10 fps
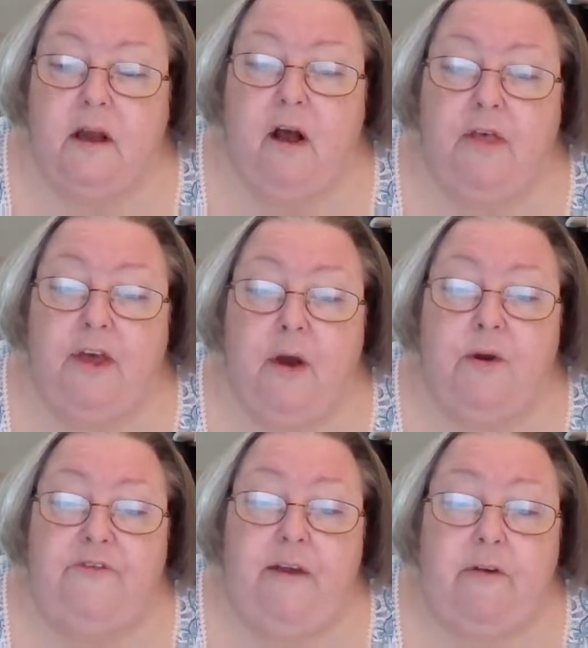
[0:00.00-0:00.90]
Although
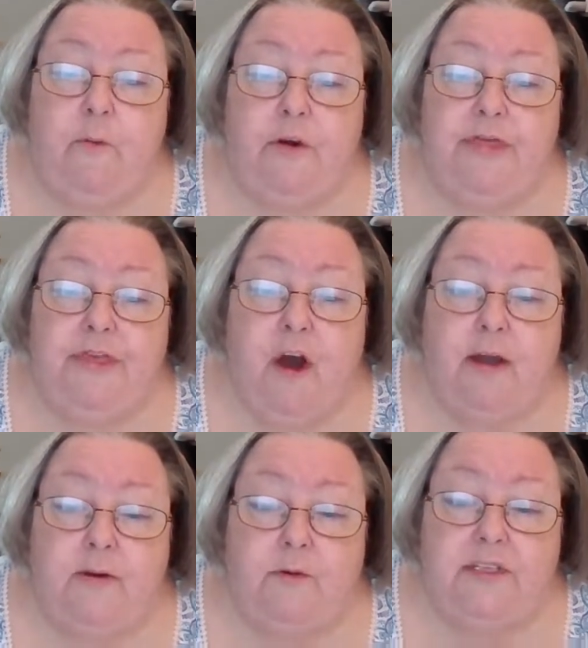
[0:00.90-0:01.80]
if everyone
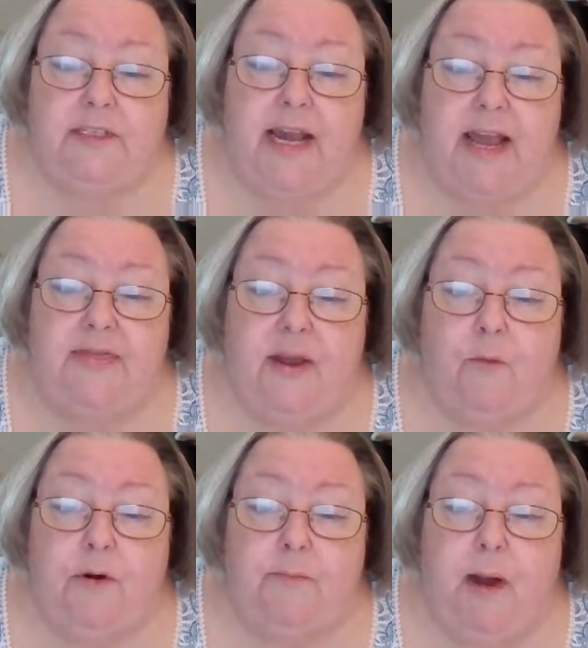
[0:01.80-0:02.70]
thought he was dead, they
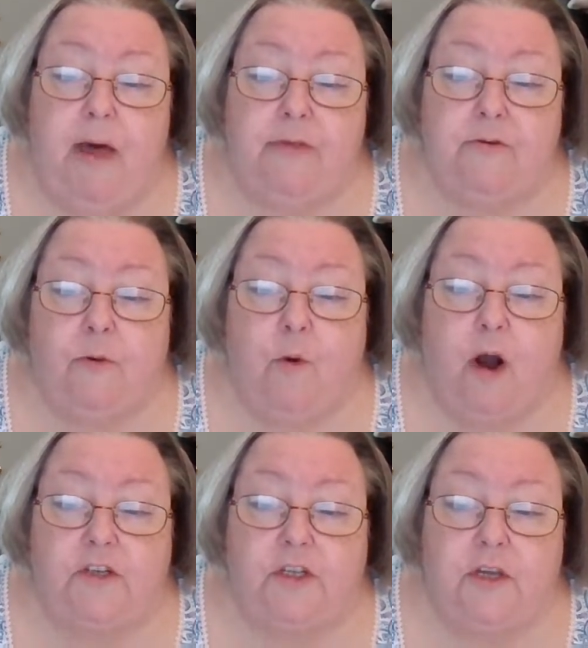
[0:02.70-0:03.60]
wouldn't bother to
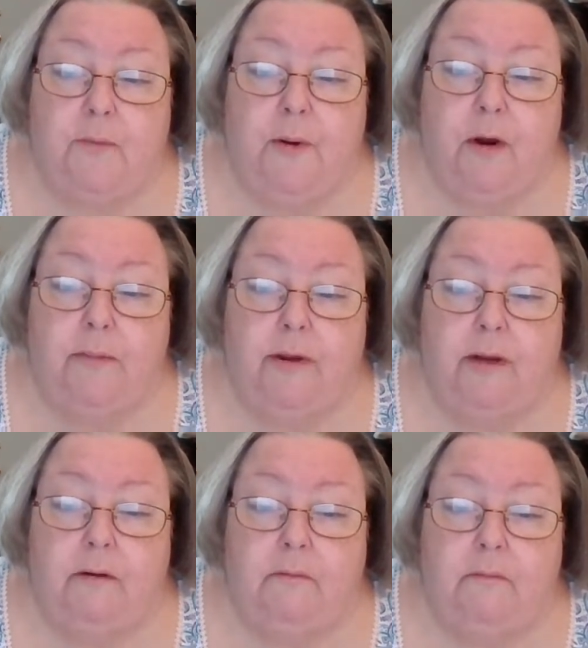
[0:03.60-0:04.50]
watch the
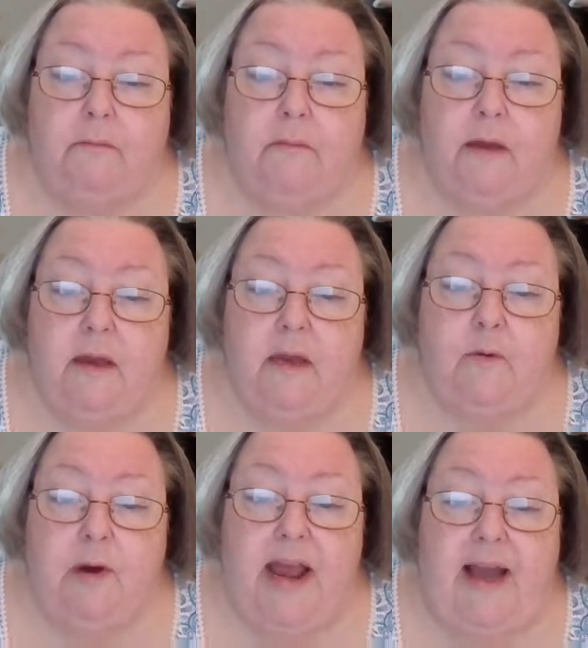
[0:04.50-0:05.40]
apartment. He
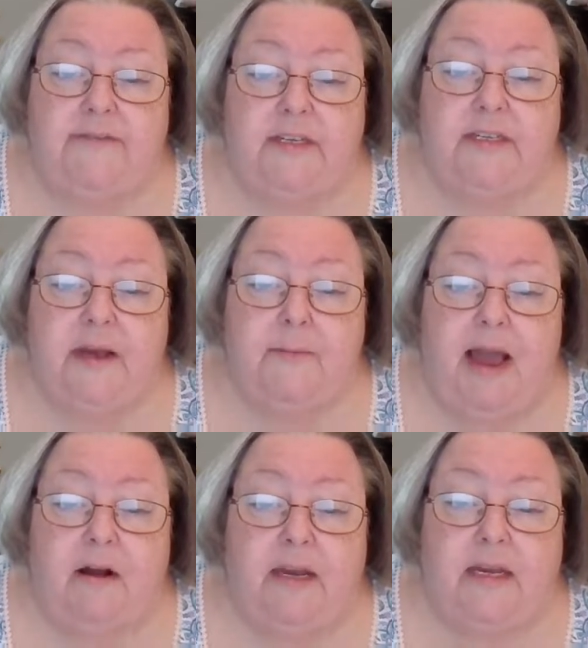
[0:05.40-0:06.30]
would have to
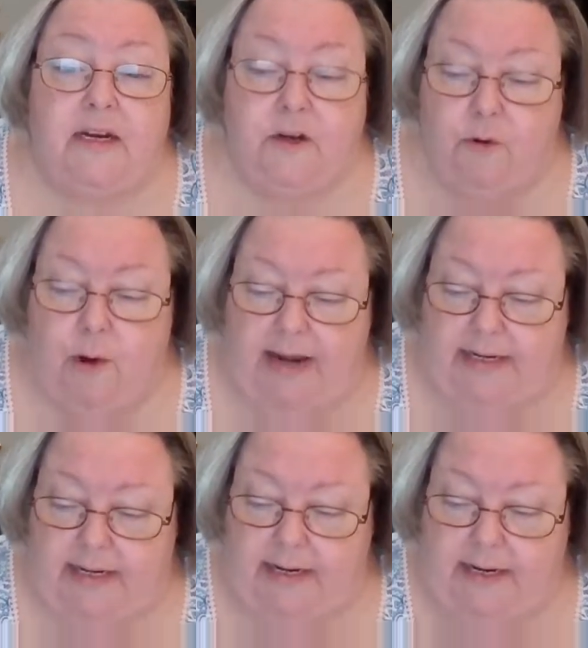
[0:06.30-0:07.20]
somehow get a new
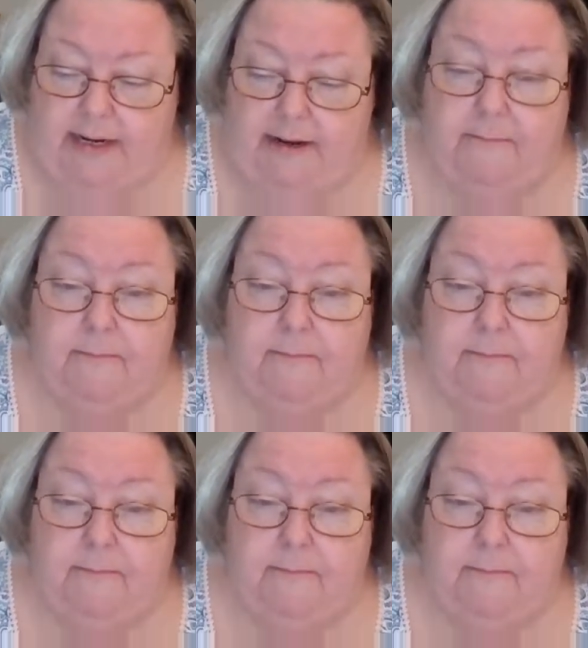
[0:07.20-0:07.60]
identity.